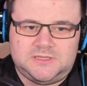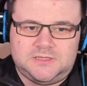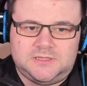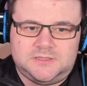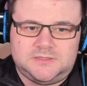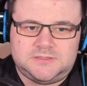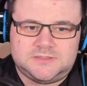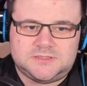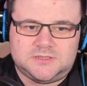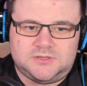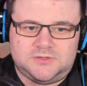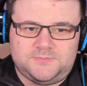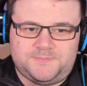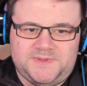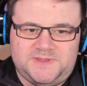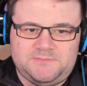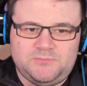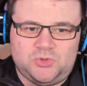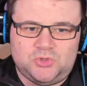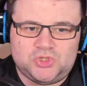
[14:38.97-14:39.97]
It's got to be
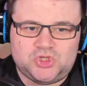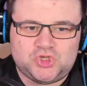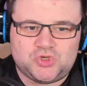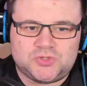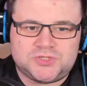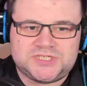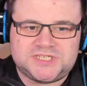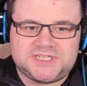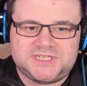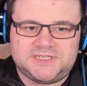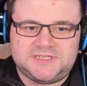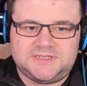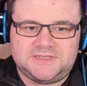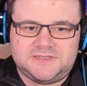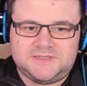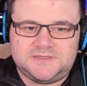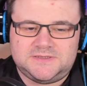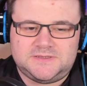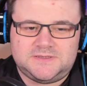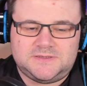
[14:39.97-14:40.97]
more trusting.
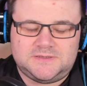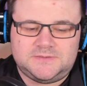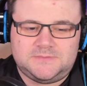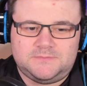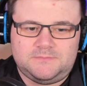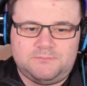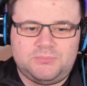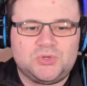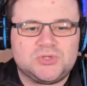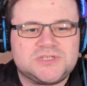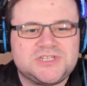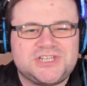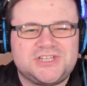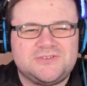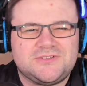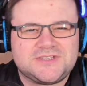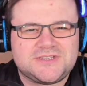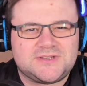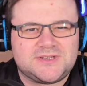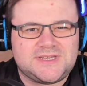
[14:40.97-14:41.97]
But she
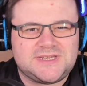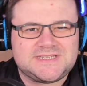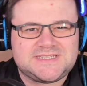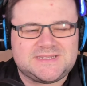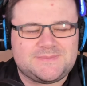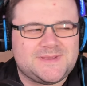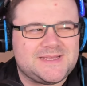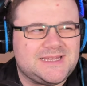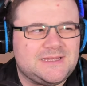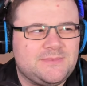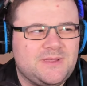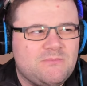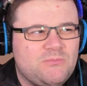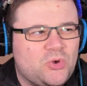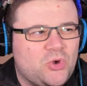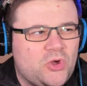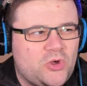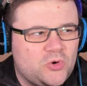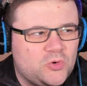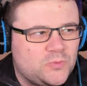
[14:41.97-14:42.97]
also needs to be a little bit
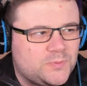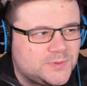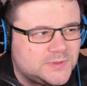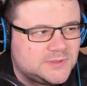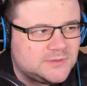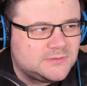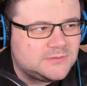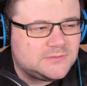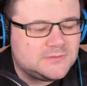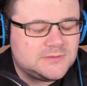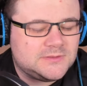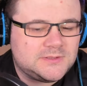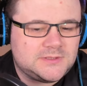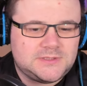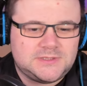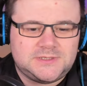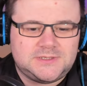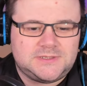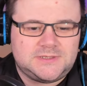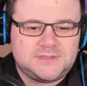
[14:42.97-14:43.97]
more open
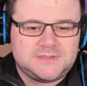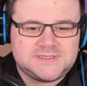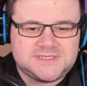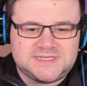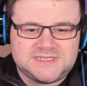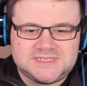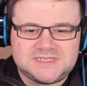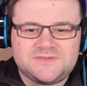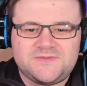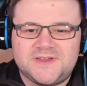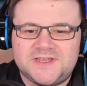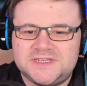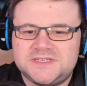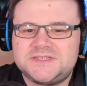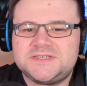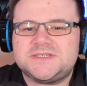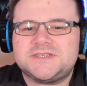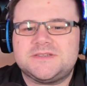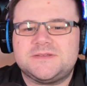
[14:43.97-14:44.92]
to his advice.